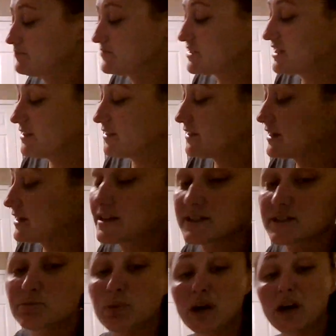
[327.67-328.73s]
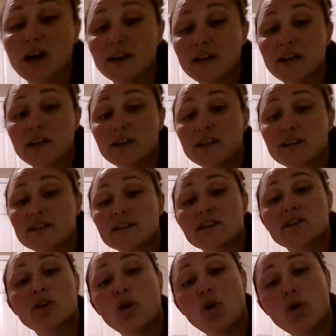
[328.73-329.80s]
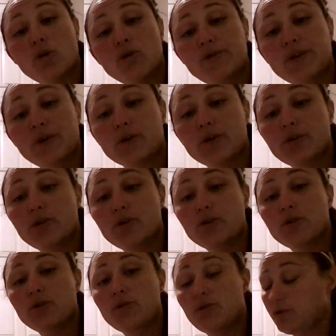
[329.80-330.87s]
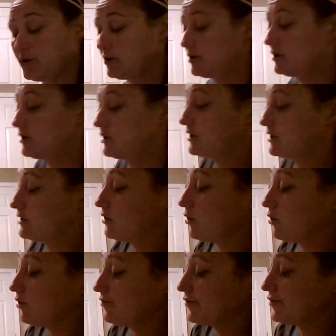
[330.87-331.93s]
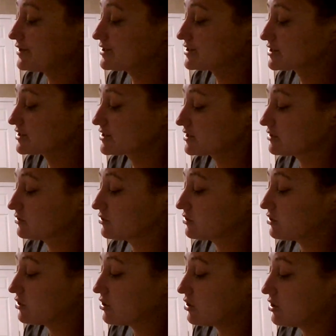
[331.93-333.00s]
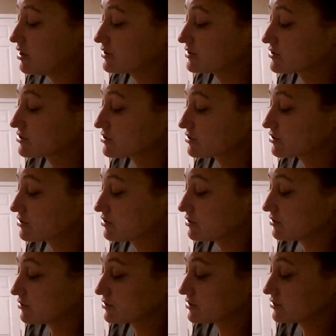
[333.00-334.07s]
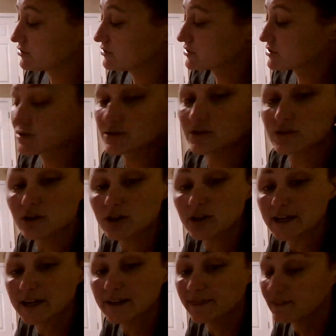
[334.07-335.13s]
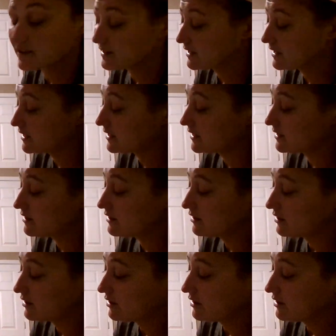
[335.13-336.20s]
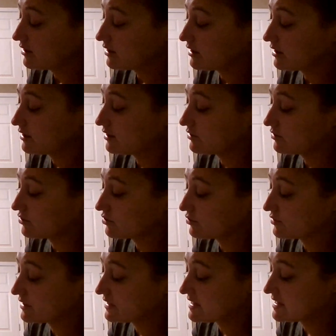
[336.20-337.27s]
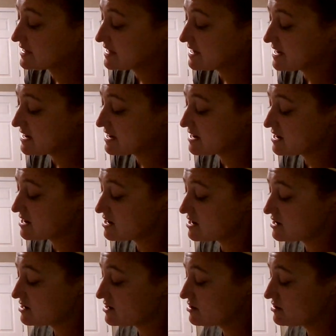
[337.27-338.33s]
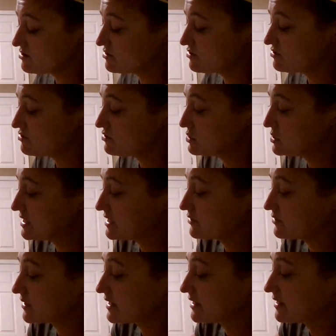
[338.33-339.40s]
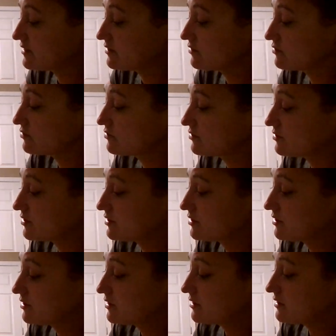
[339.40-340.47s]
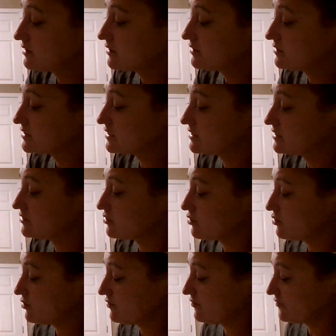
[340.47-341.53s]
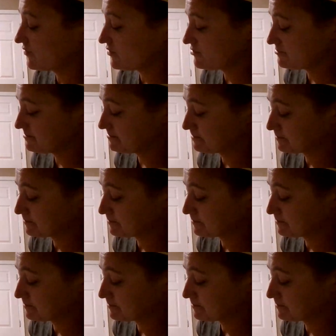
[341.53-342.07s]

And then his body is an oval. His oval is just a long circle. So you'll start at the head and you'll go down and around. You see an oval?